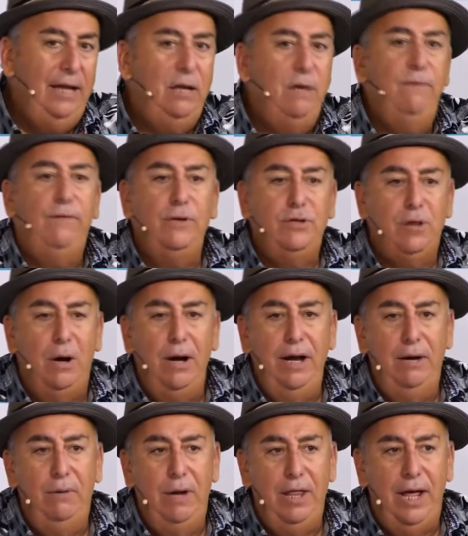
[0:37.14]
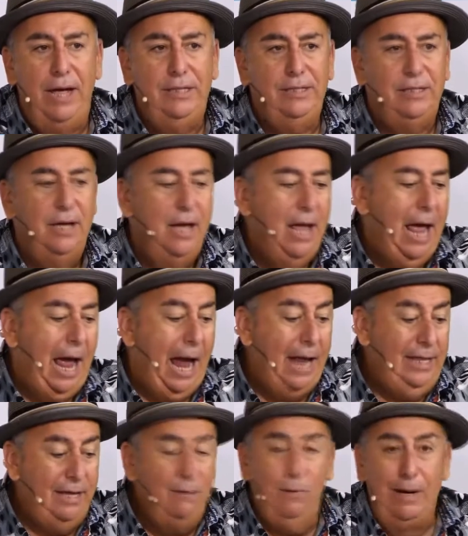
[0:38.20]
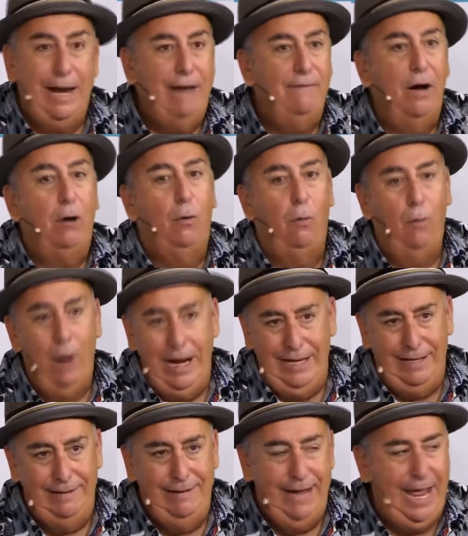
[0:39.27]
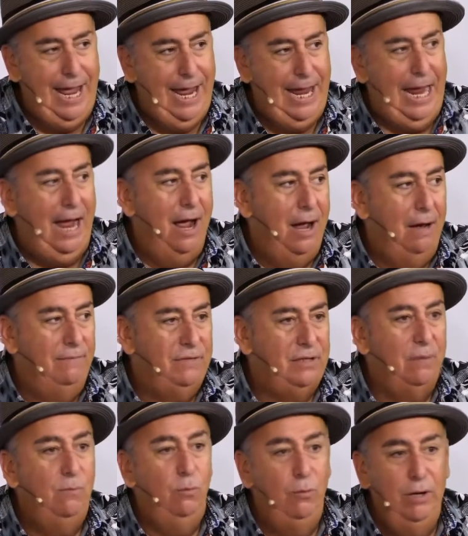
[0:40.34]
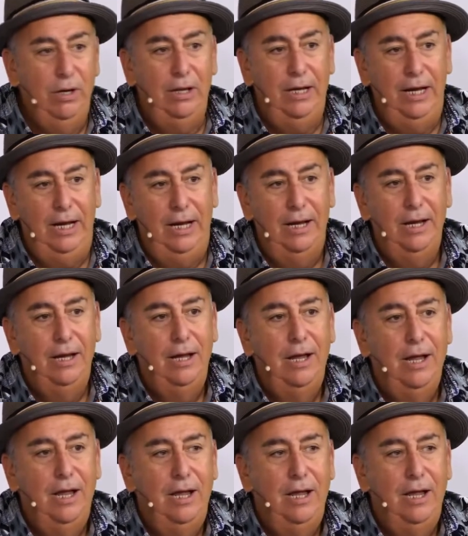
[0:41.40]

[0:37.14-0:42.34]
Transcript: Thank you for joining with us. I think we're going to have a great day of some really